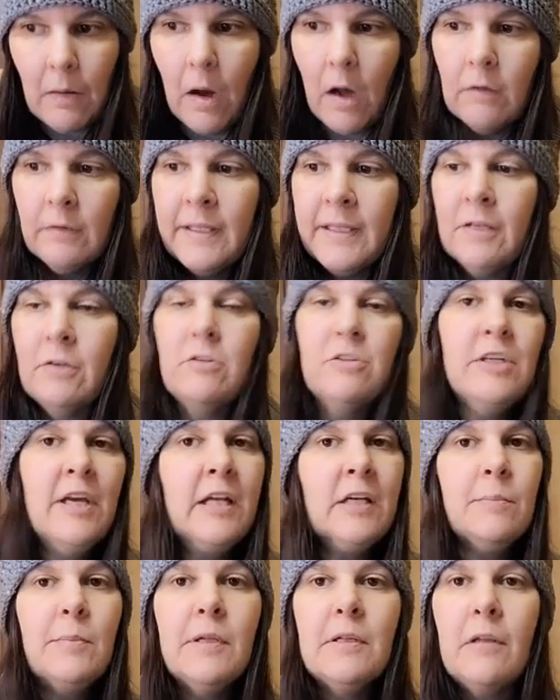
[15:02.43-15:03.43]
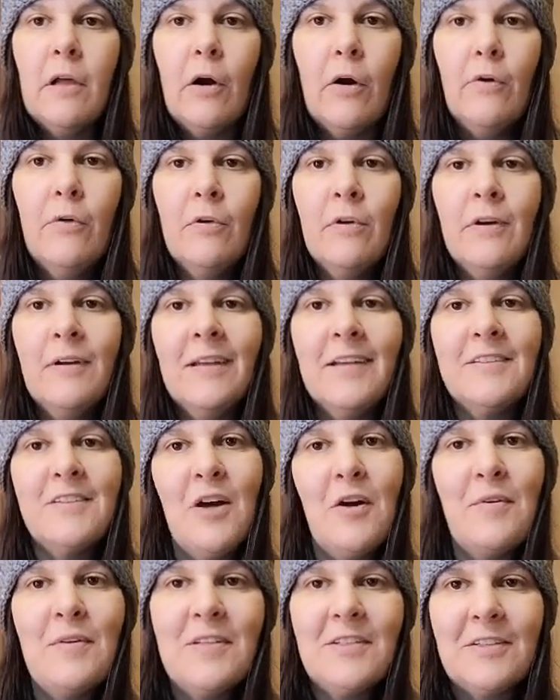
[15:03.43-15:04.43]
I'll link her channel below. It's
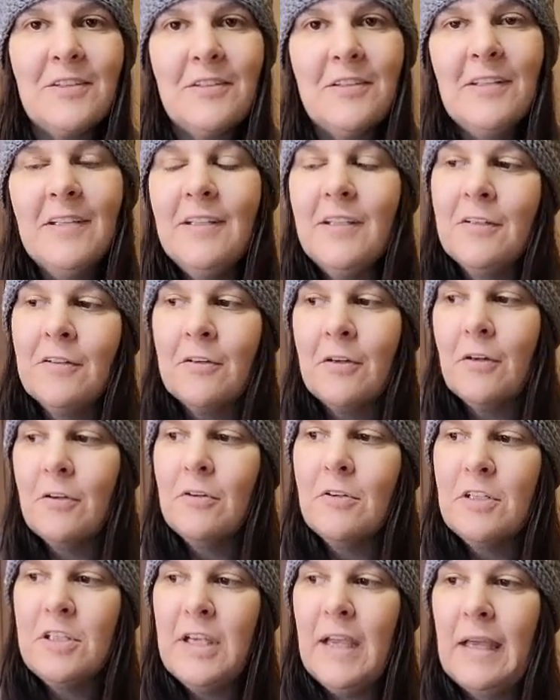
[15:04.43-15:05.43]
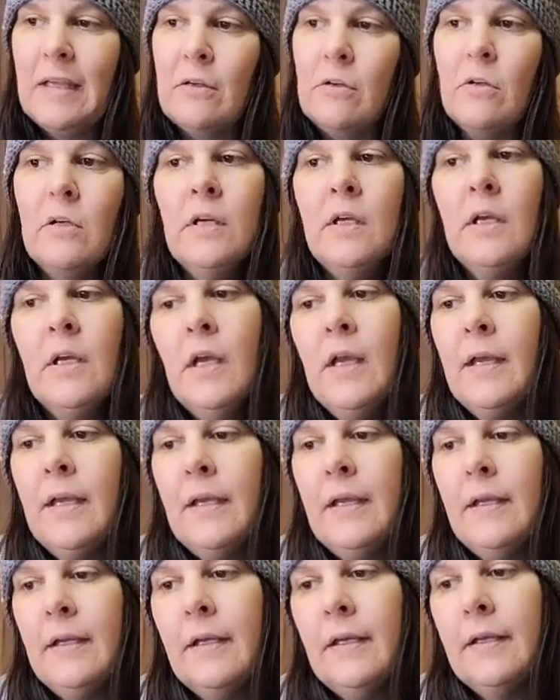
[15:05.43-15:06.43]
always good. You can go to her channel
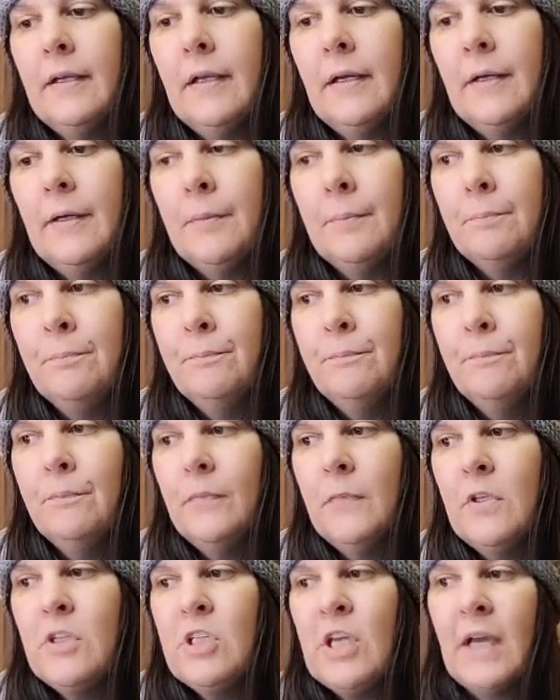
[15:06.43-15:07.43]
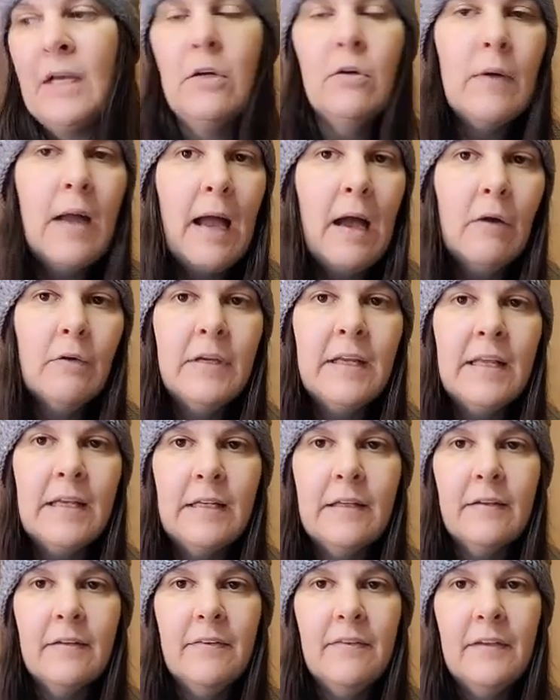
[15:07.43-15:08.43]
and um, check her out
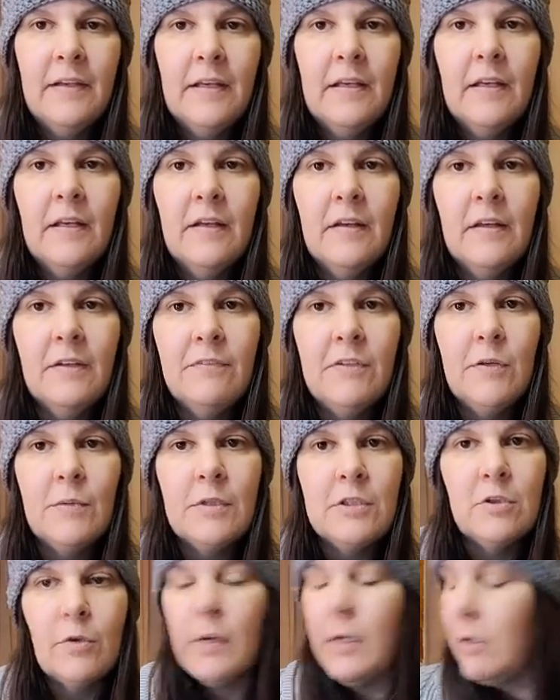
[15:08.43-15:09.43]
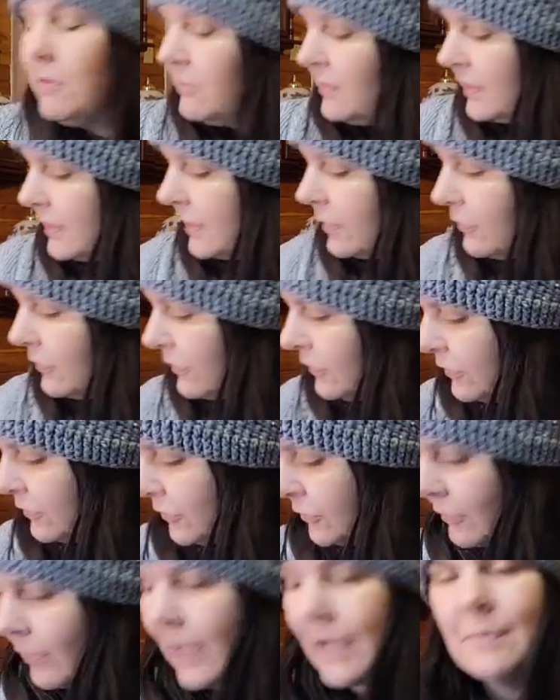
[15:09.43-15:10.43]
and see if you enjoy her videos.
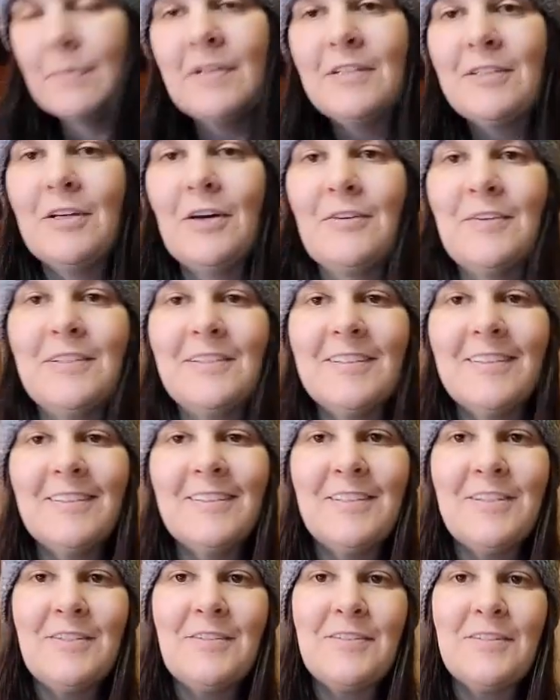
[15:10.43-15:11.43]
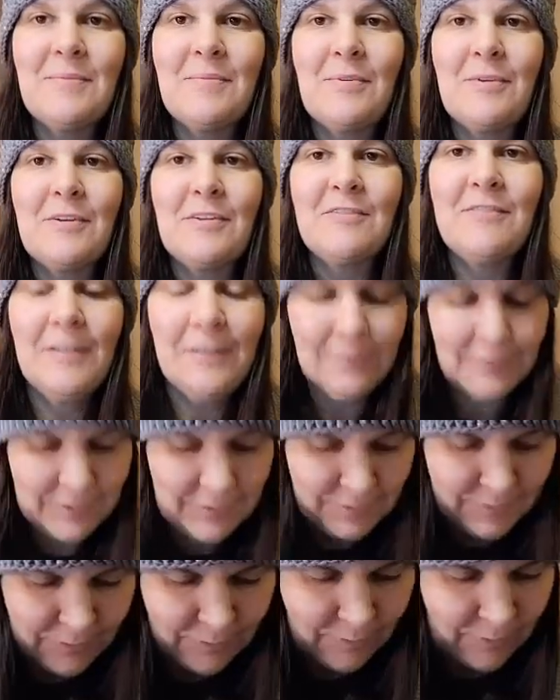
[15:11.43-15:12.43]
Subscribe. It's always good to support a fellow
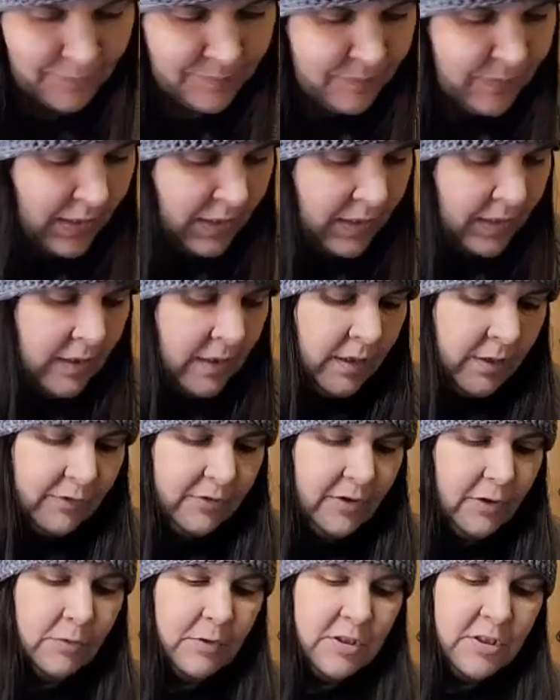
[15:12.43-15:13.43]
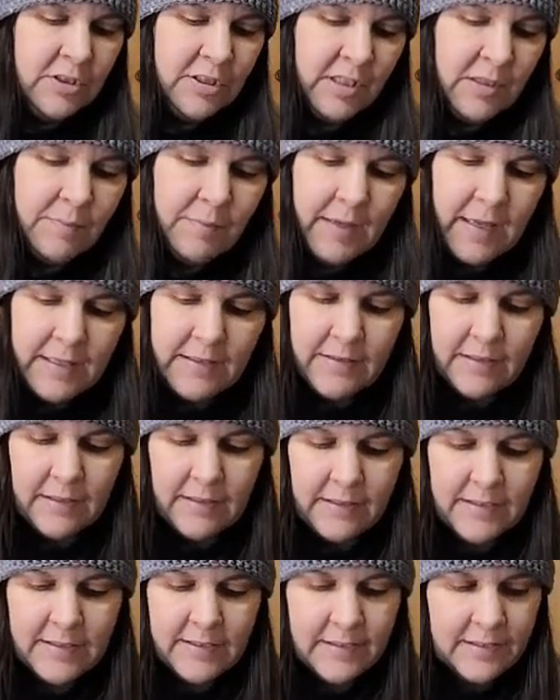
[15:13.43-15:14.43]
YouTuber. So she made
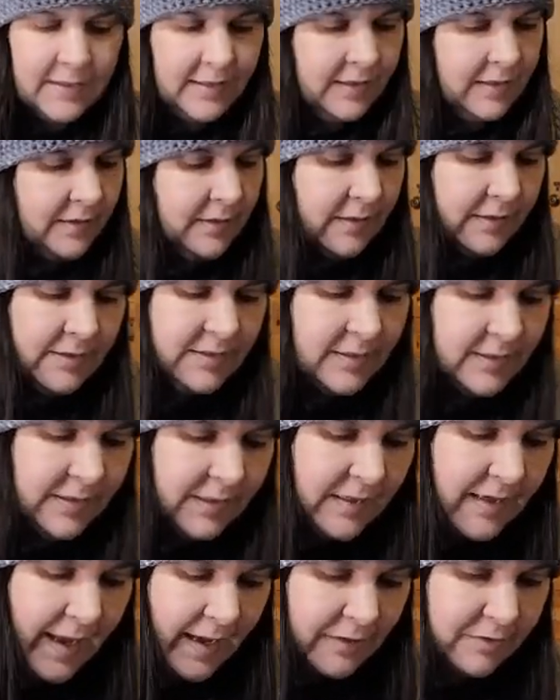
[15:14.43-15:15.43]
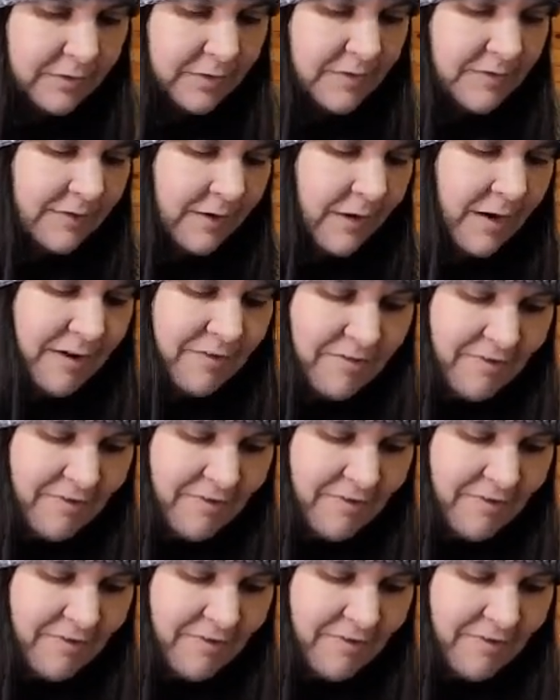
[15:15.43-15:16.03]
this and she did it actually very